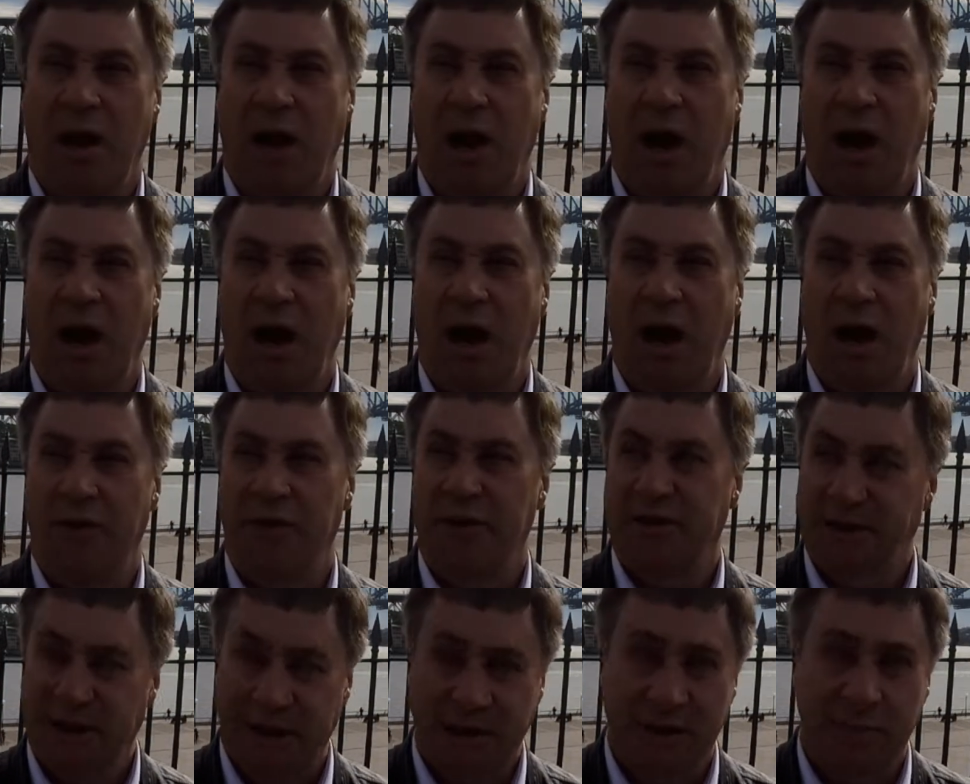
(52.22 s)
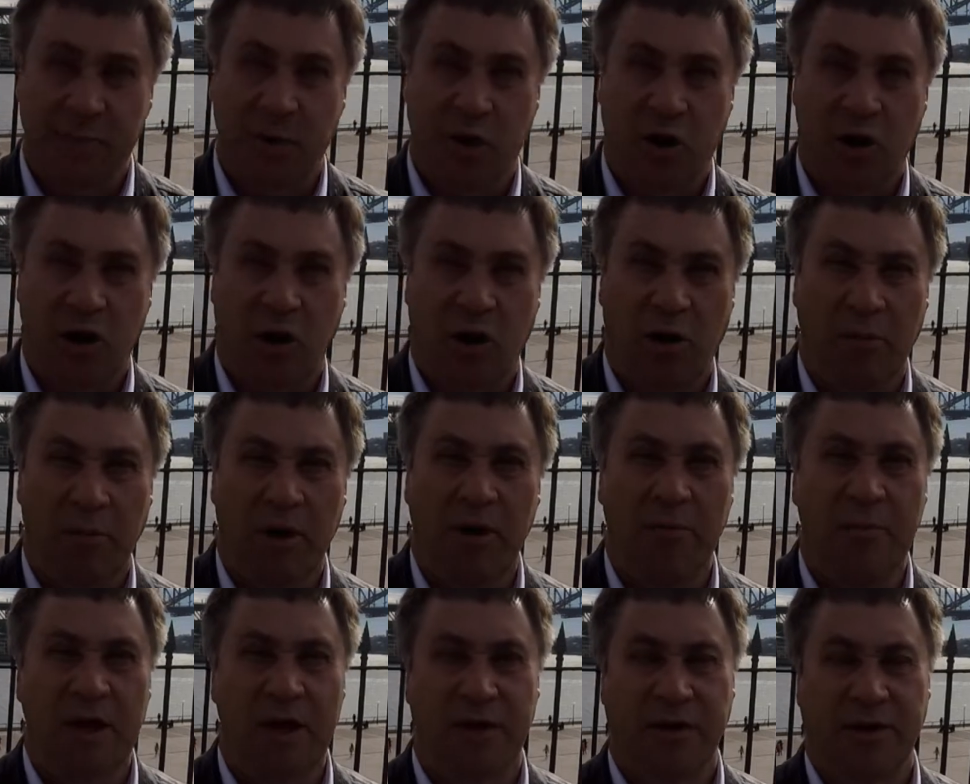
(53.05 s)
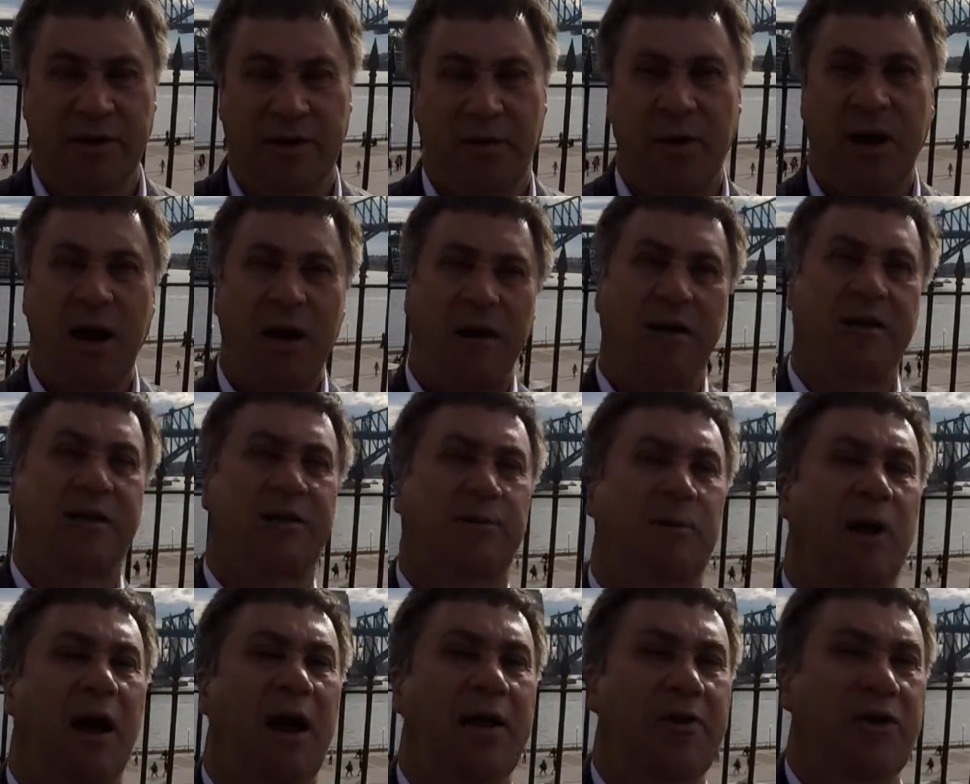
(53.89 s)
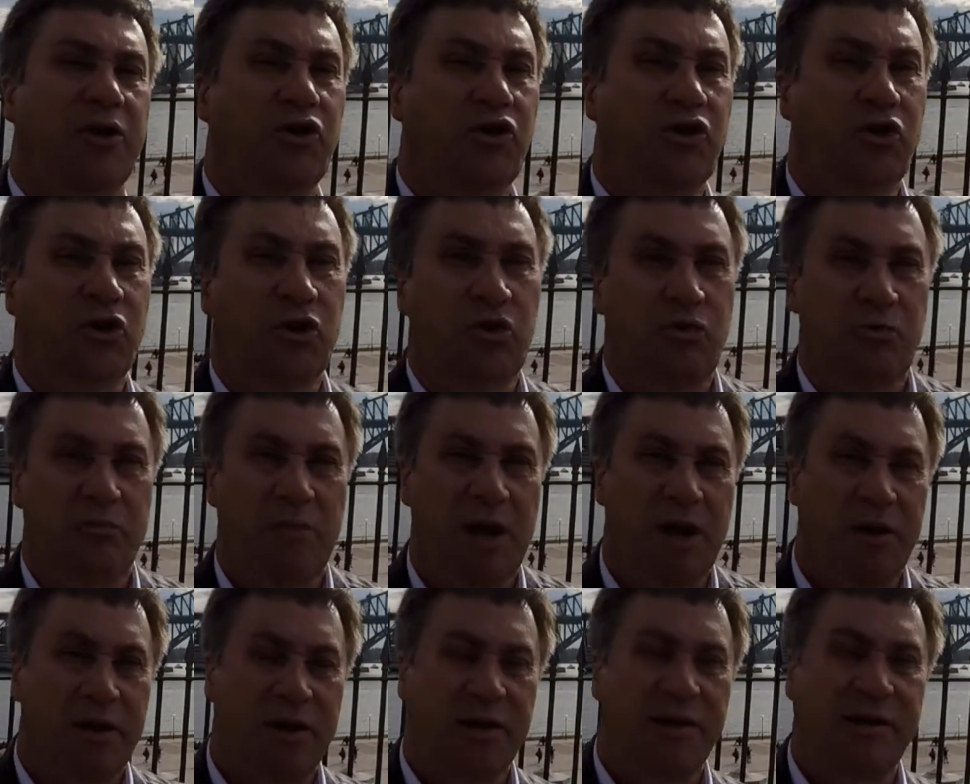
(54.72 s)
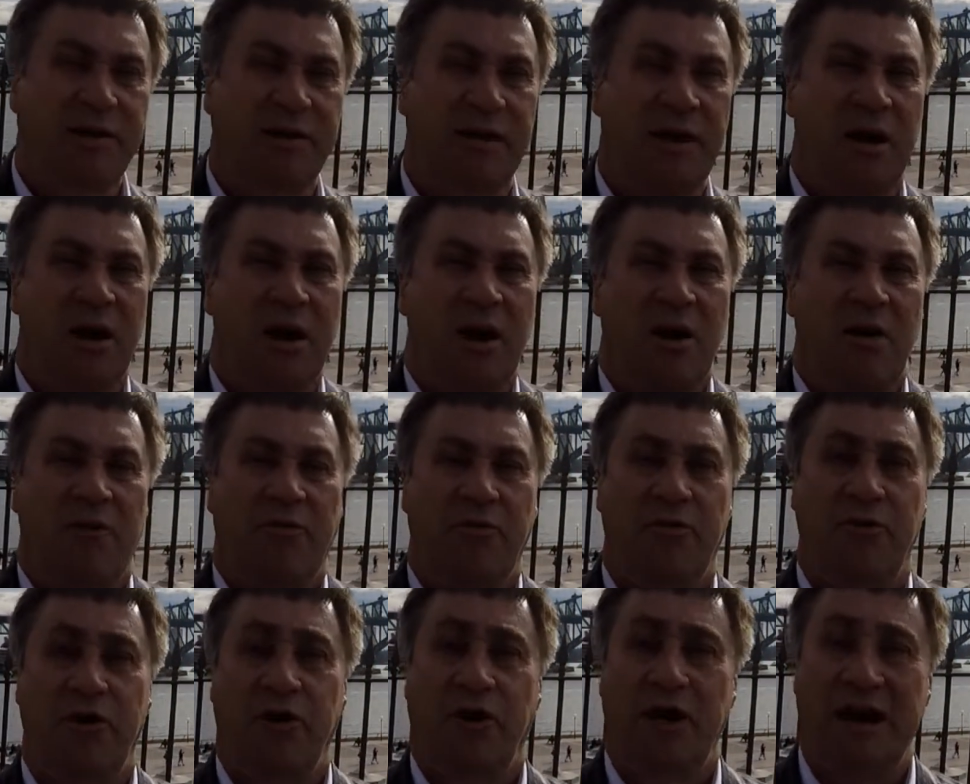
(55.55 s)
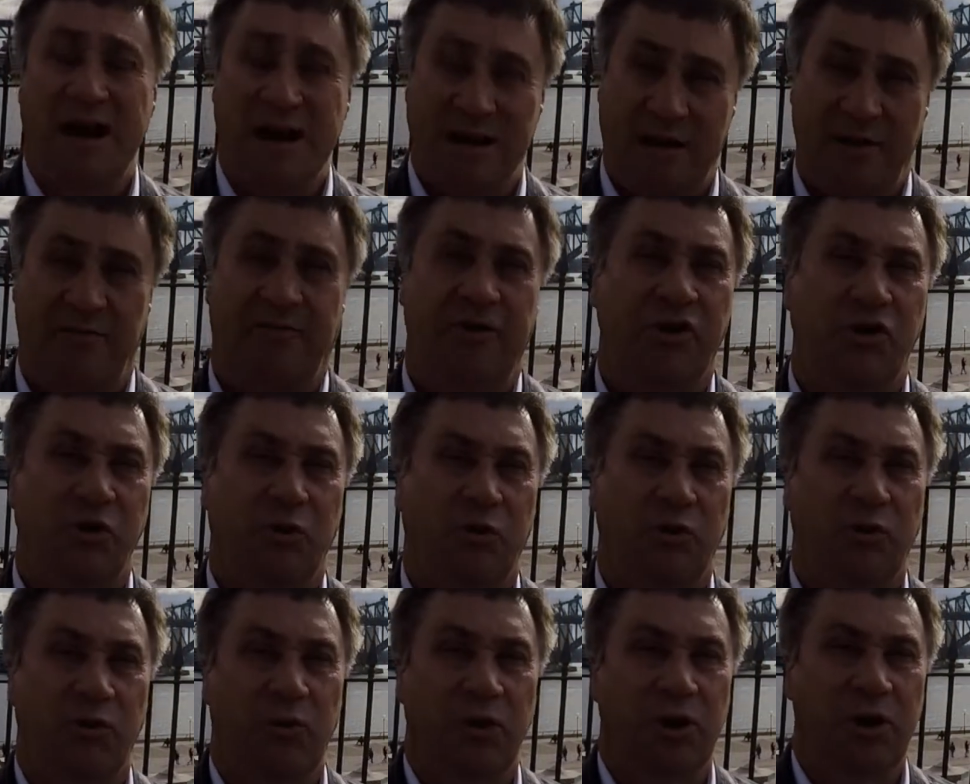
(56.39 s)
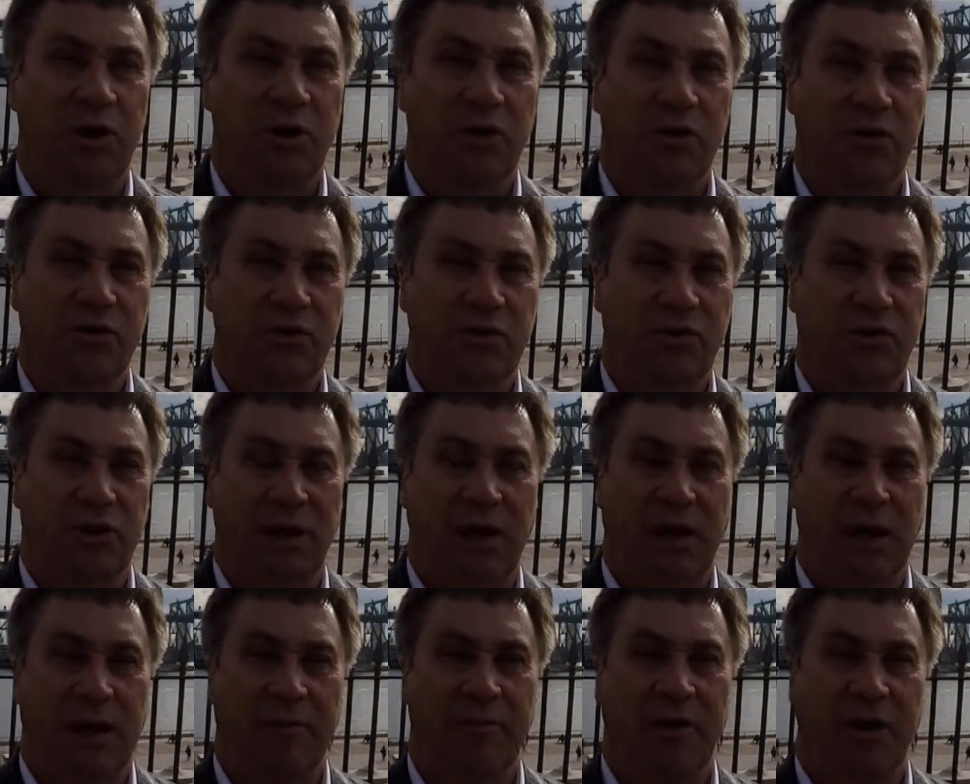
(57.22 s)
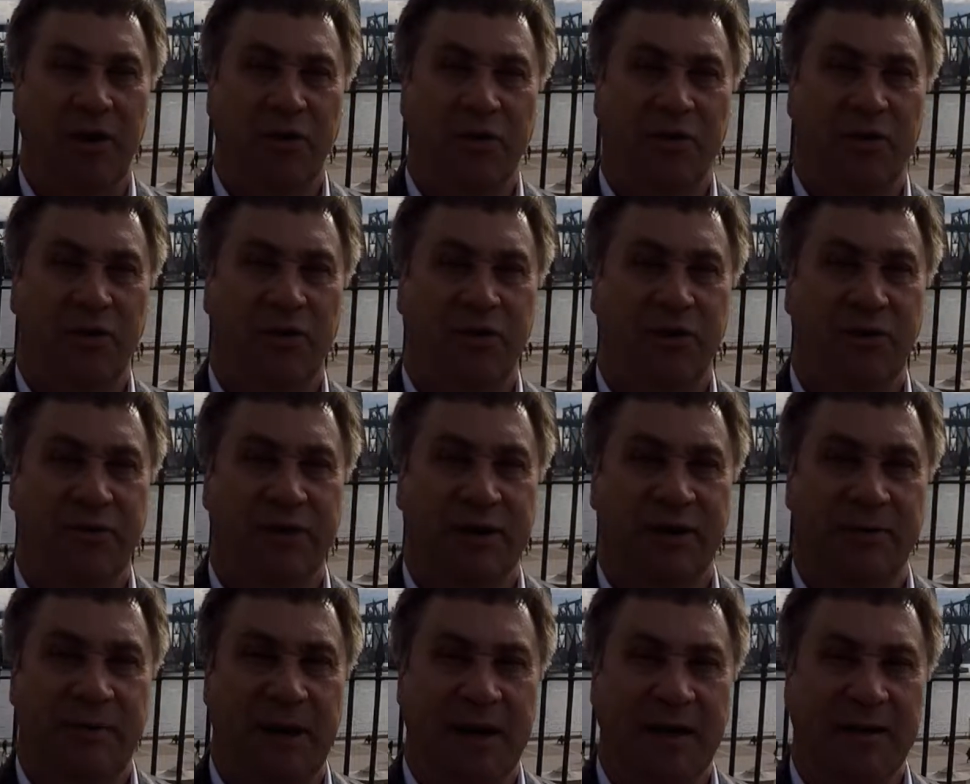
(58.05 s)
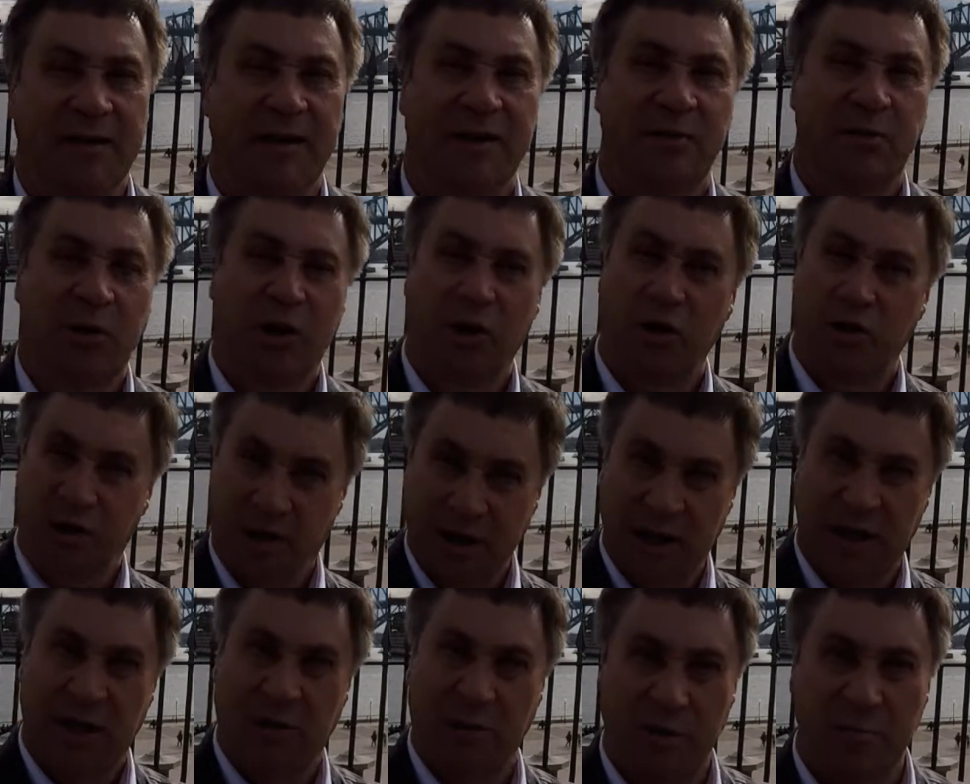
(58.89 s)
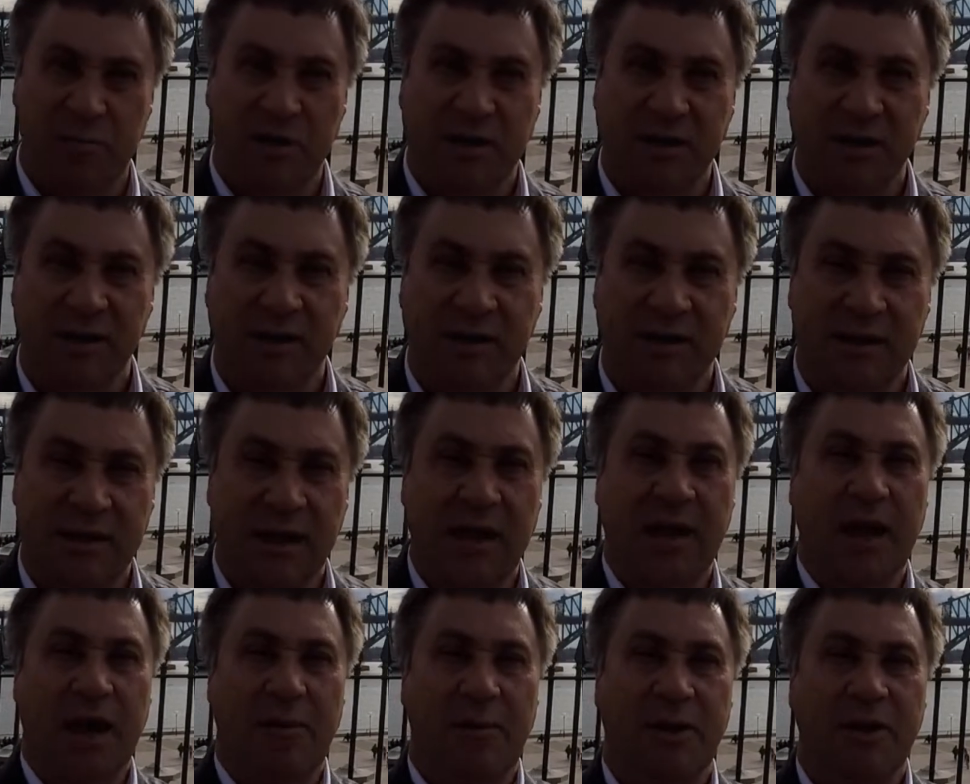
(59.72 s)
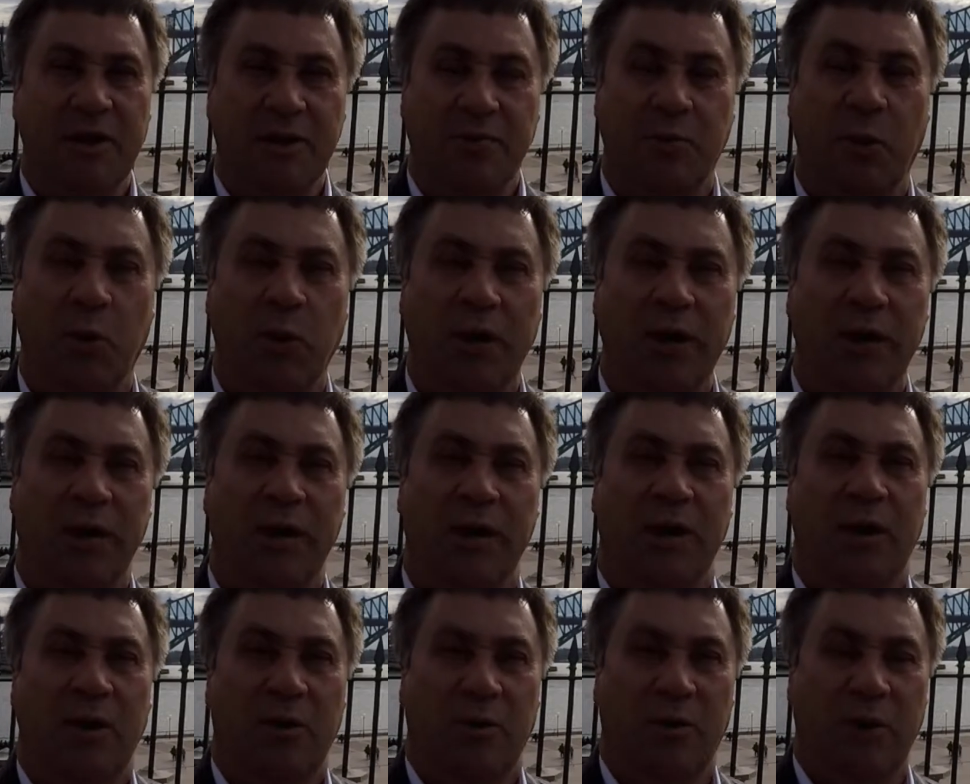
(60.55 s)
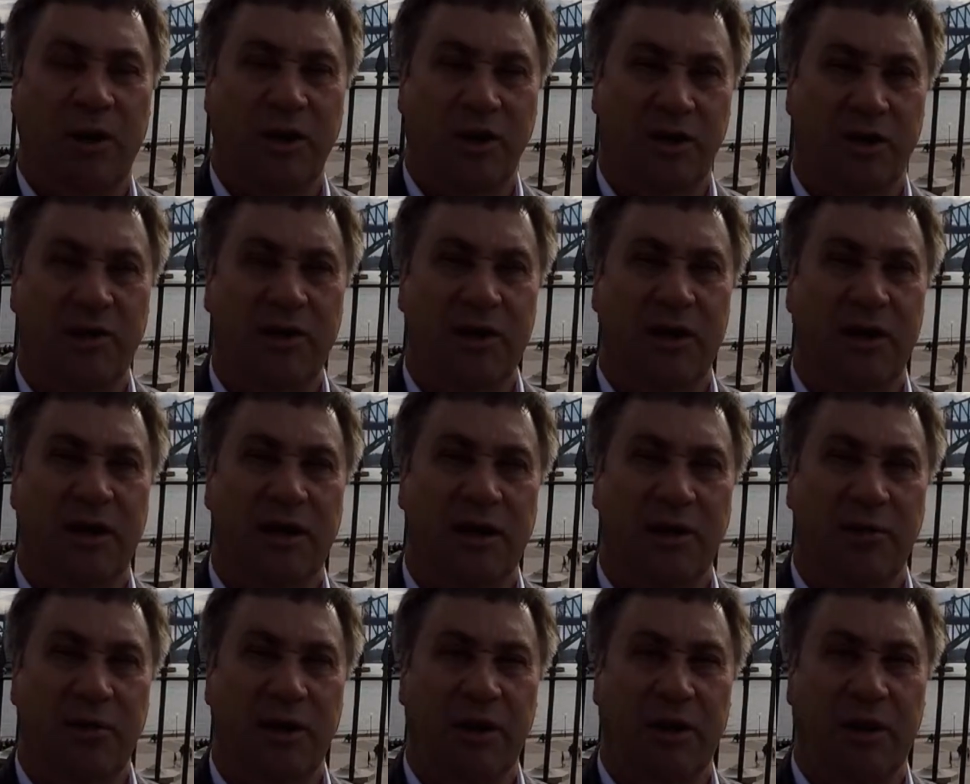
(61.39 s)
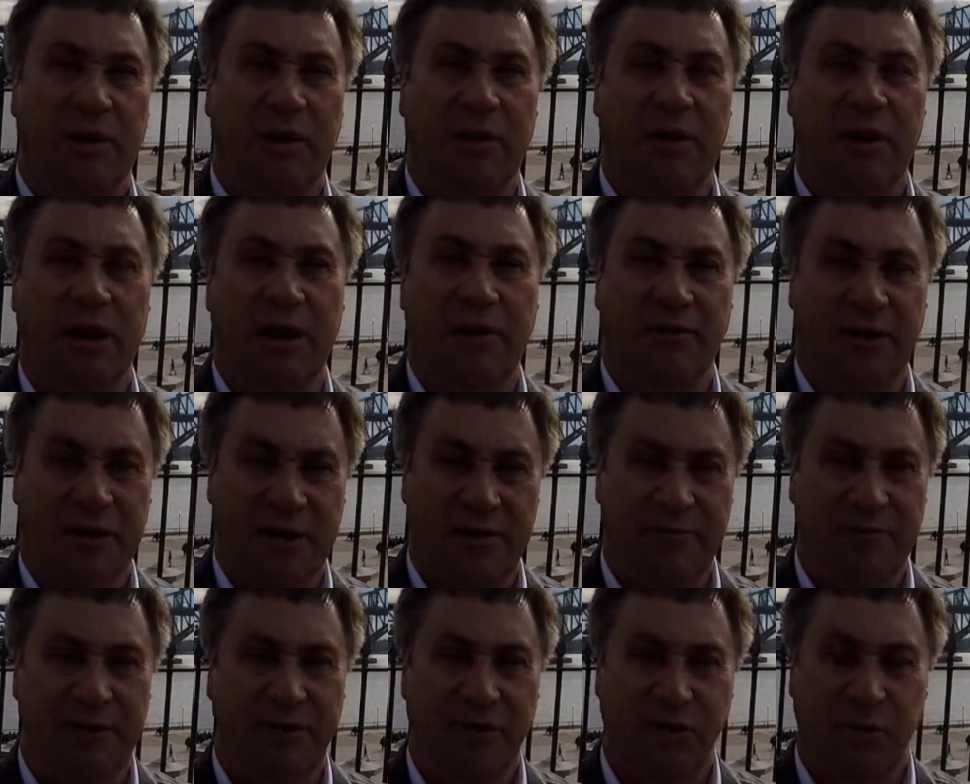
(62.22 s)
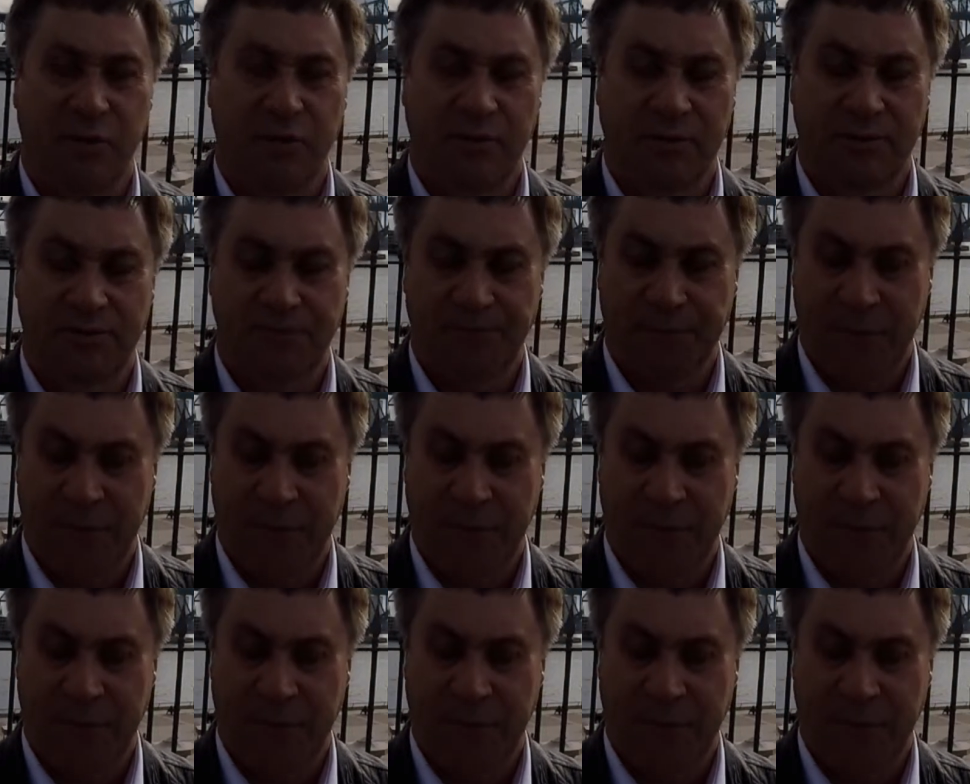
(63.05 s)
and the cents per kilometre method. So we're going to explain the two methods that individuals will use to claim those sorts of expenses. We're not dealing with business income at this point, we're just dealing with that of individuals.